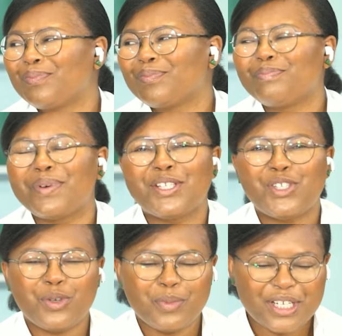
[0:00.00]
Best
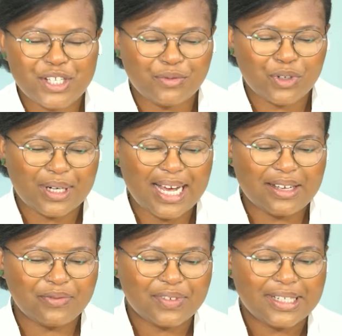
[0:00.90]
2 minutes of your life.